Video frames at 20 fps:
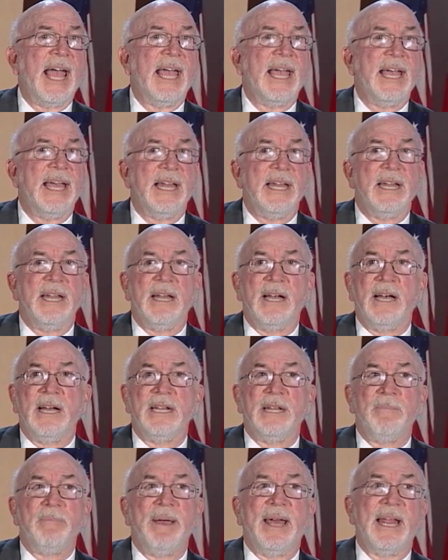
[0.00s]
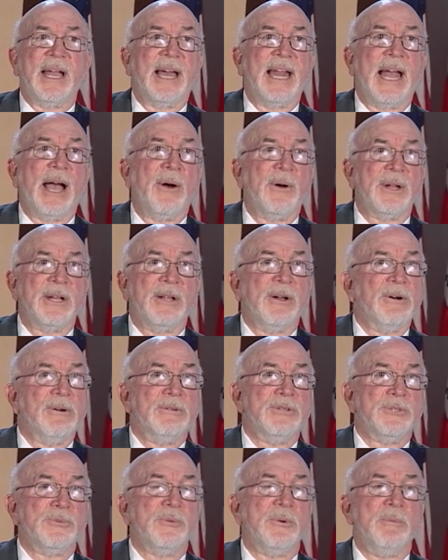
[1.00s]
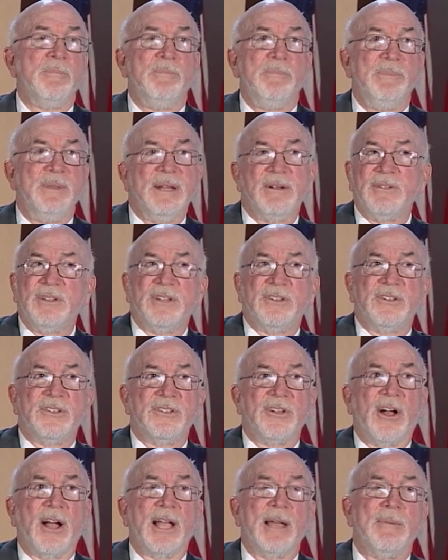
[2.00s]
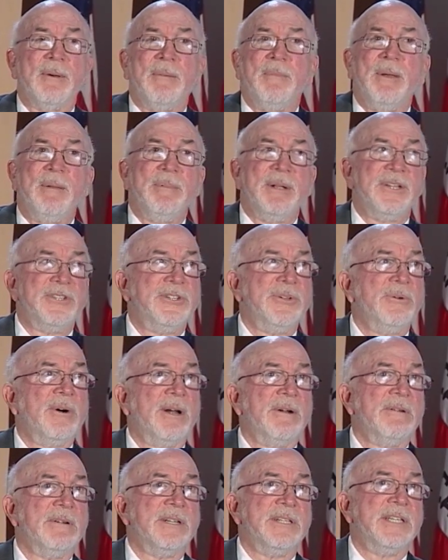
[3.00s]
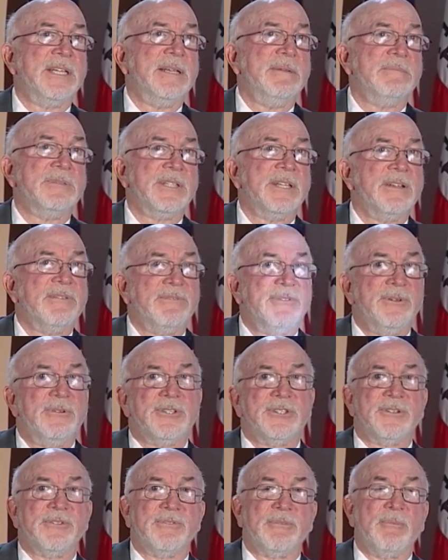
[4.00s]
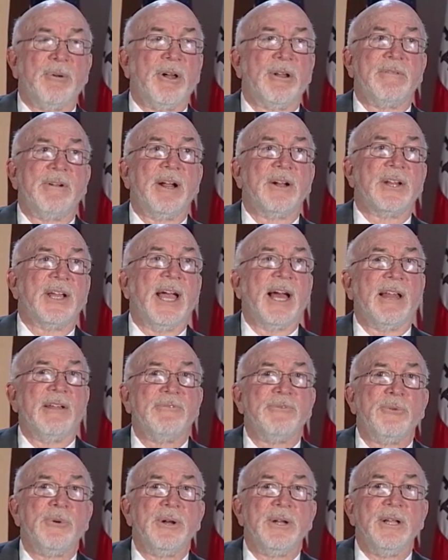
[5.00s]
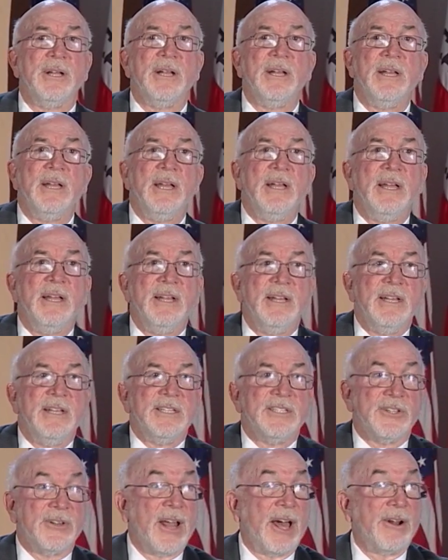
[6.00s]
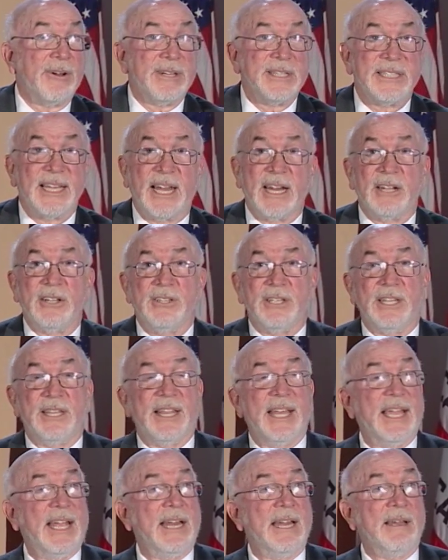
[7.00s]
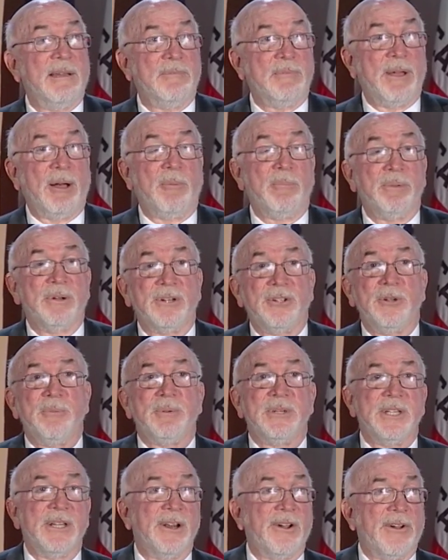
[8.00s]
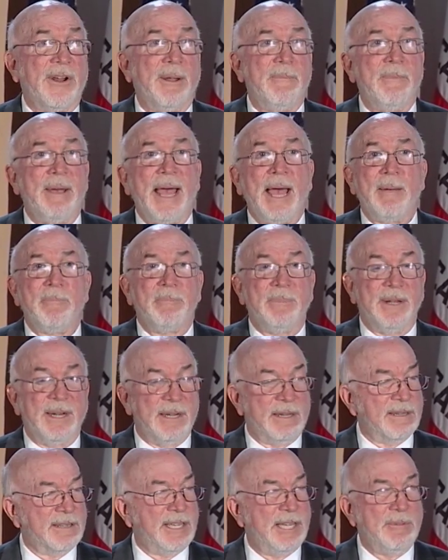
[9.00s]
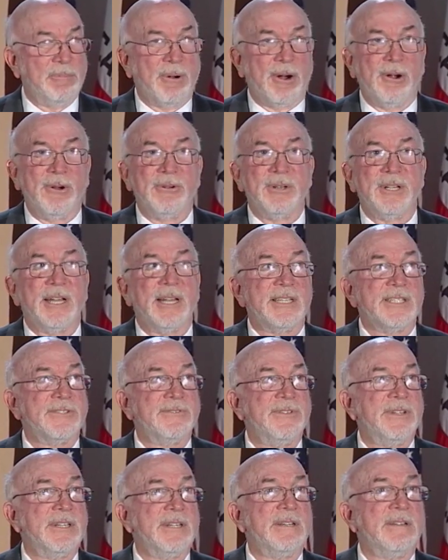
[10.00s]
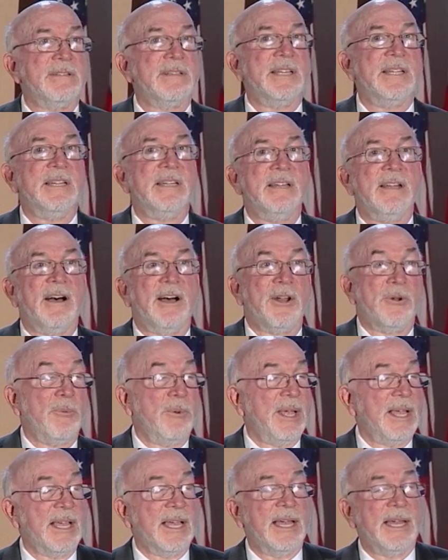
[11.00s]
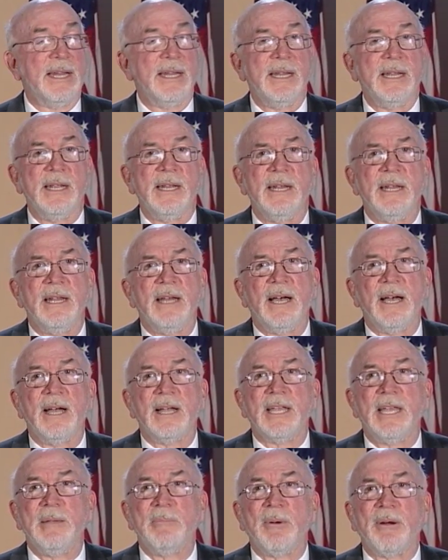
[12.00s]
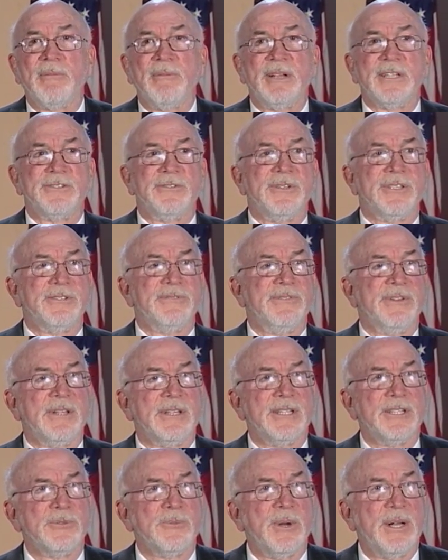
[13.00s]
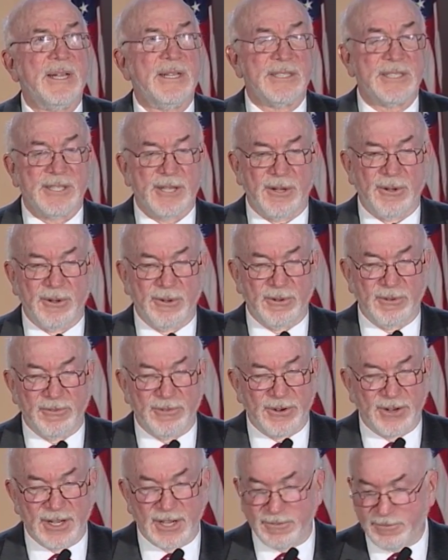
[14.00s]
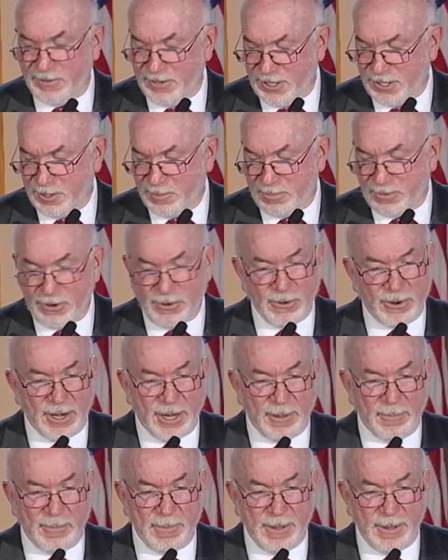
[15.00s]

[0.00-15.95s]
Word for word: and depending on how it goes, they're talking about maybe 200 teams in the future from all around California. So not only is that a good thing to help put Cupertino on a map, but it'll keep our hotels filled and on the weekend, and keep our restaurants filled as well. So very, very good program.